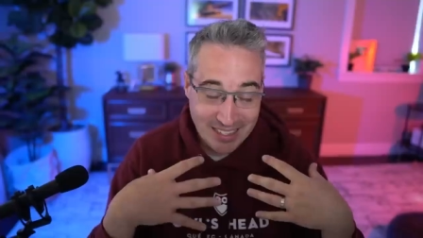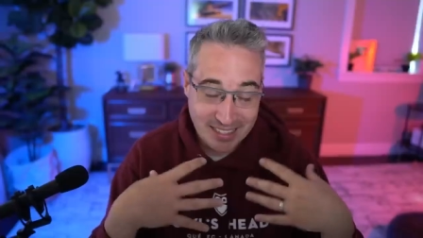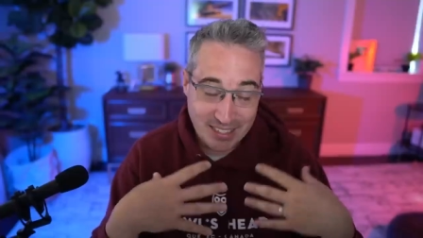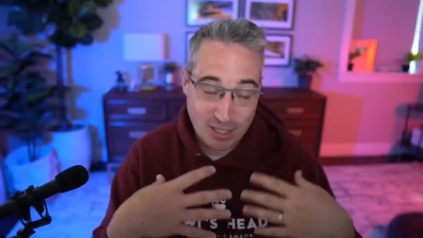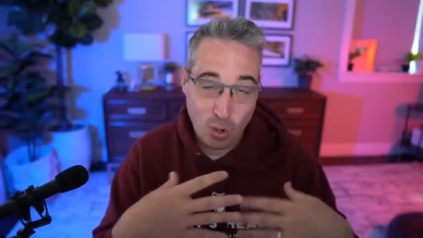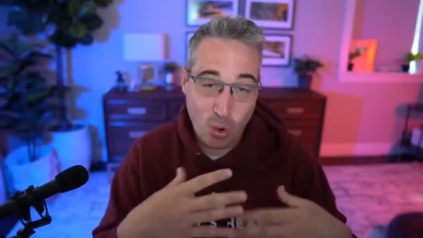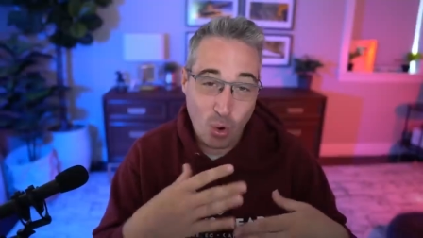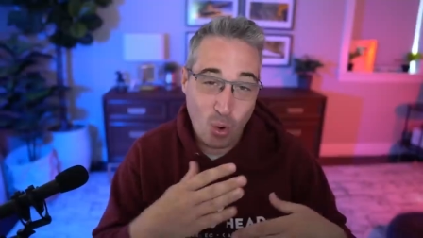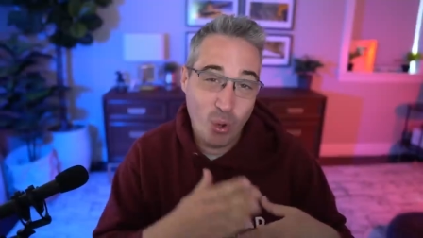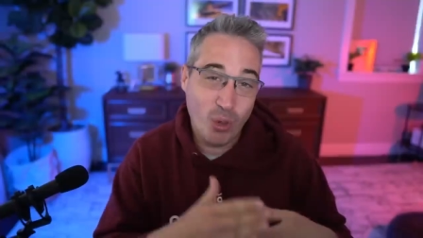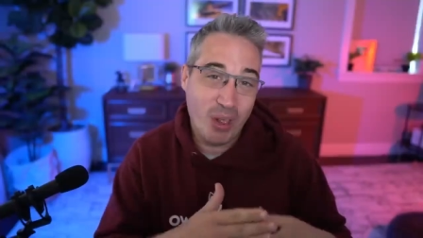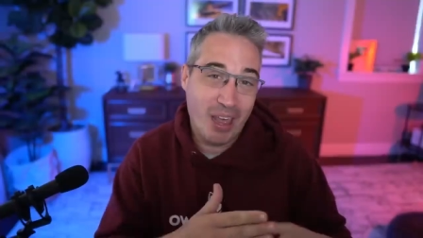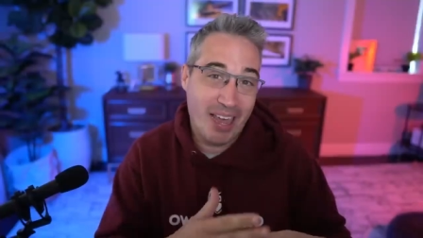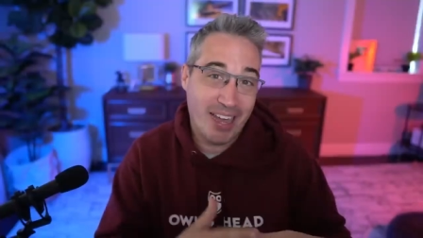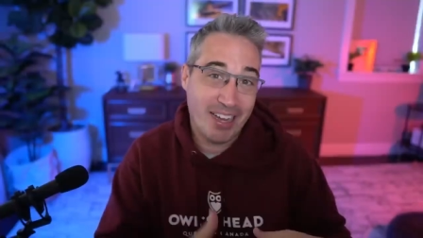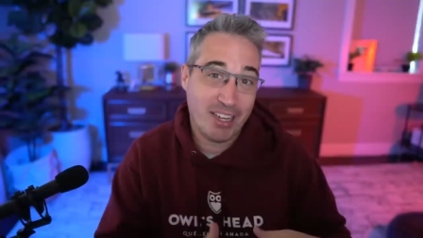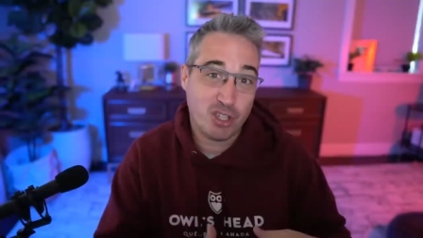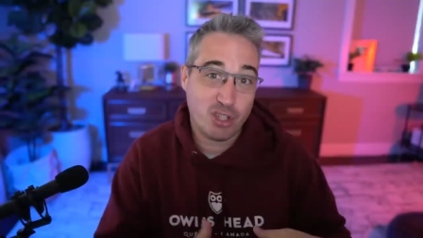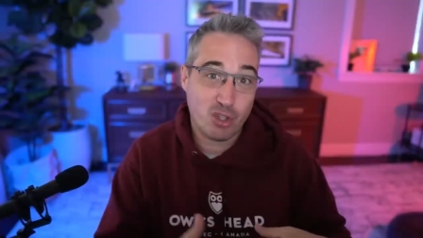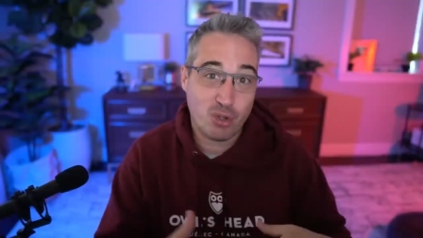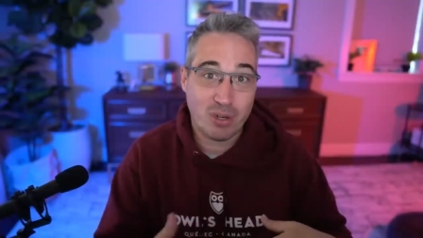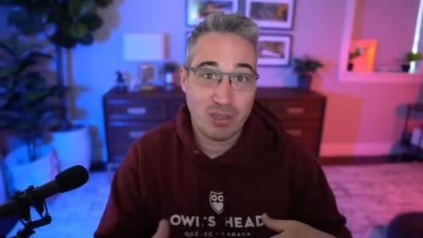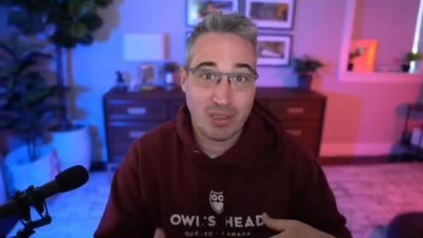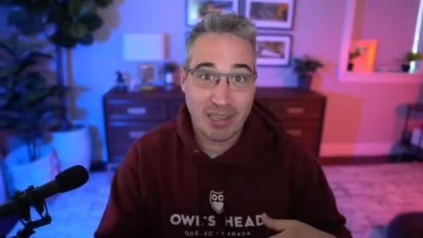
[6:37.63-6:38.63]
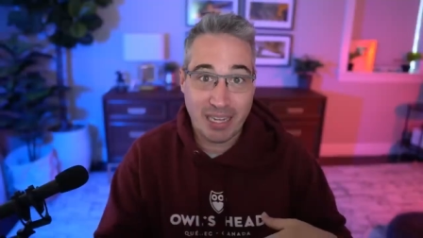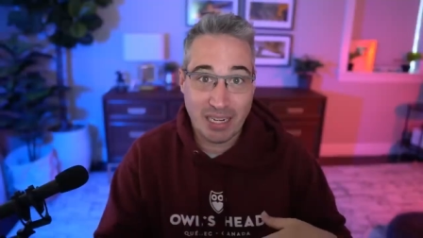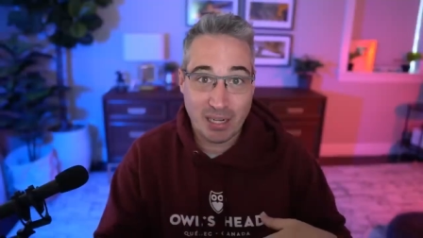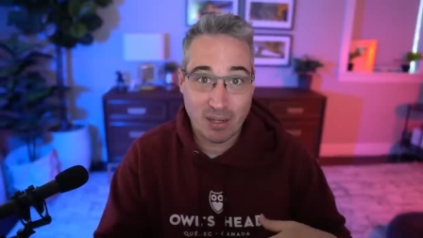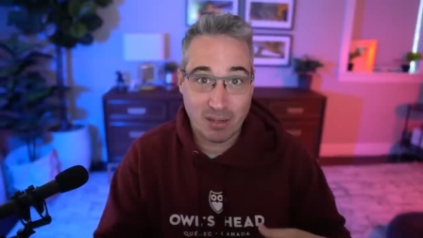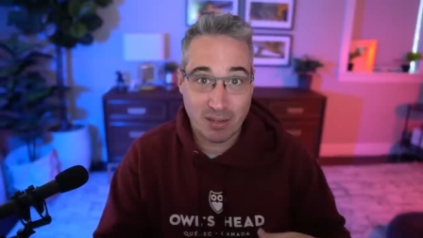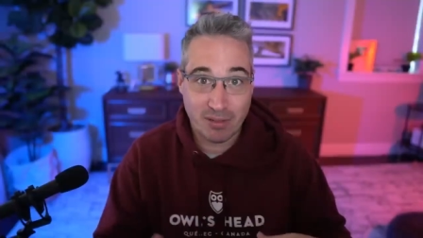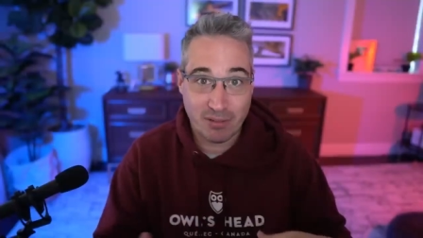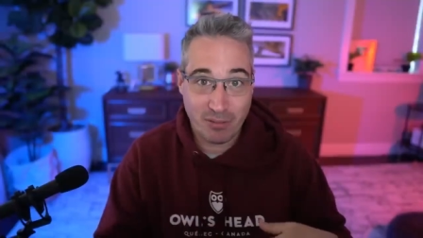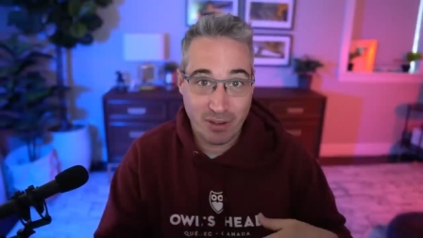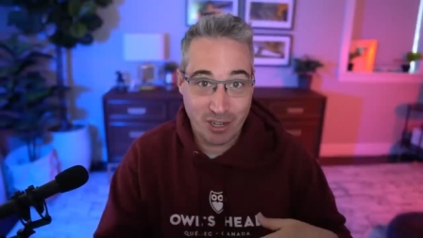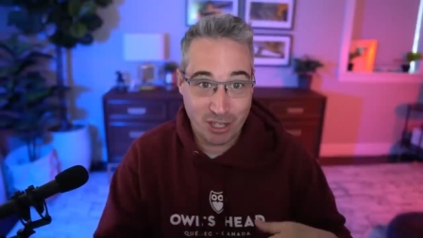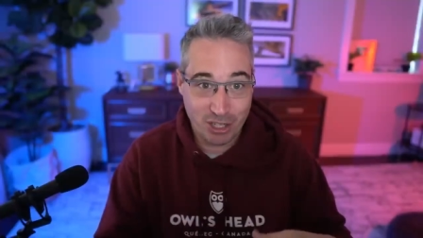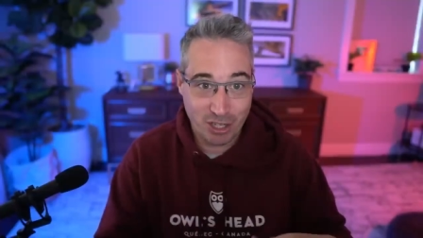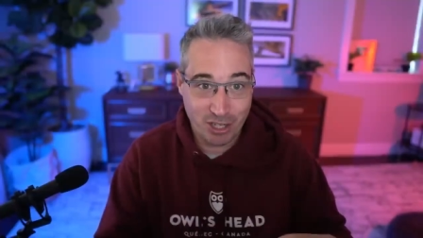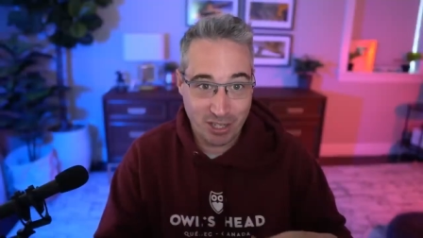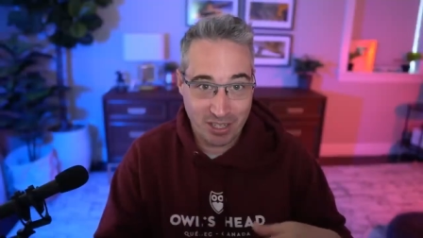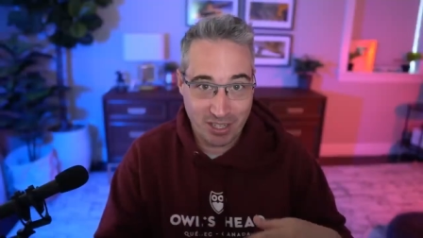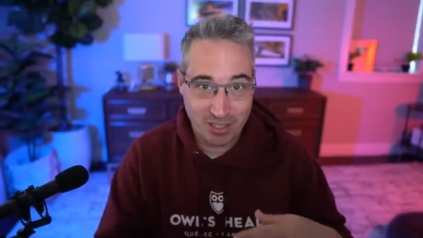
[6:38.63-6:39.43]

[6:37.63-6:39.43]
this whole extra layer of friction,